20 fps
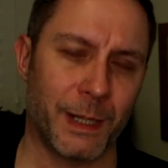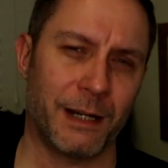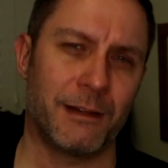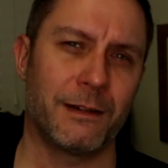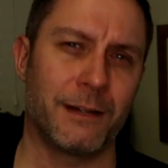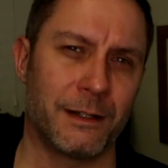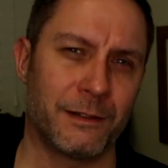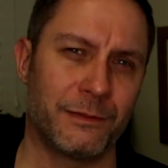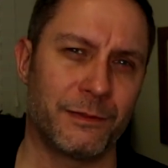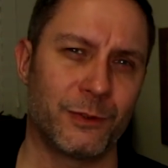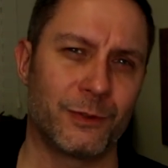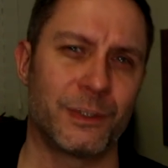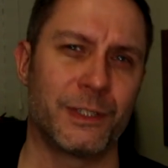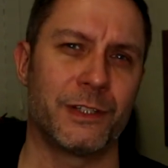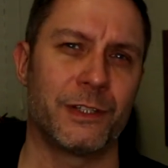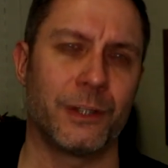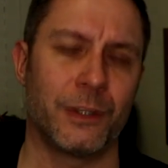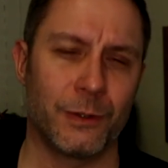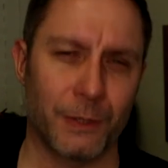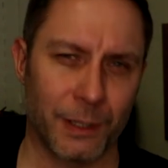Parallel
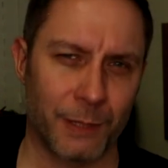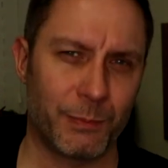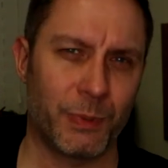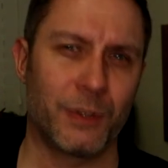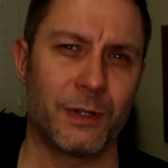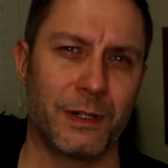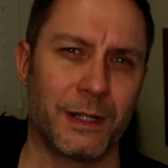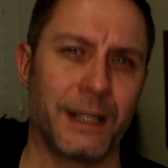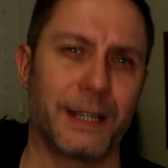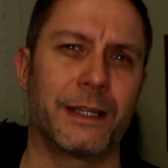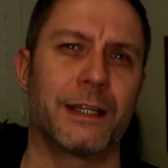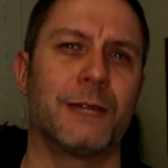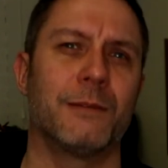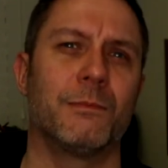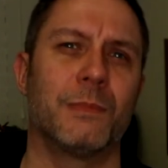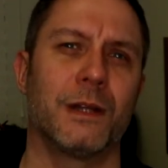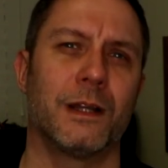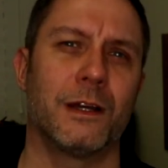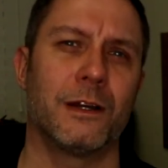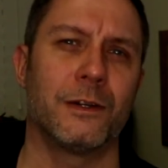42. I'll put a link
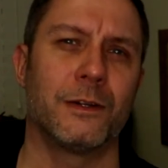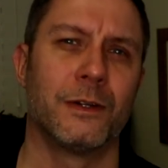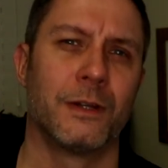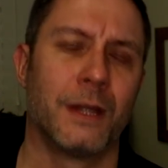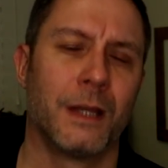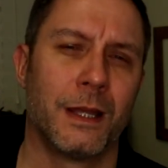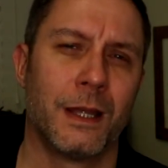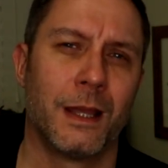in below.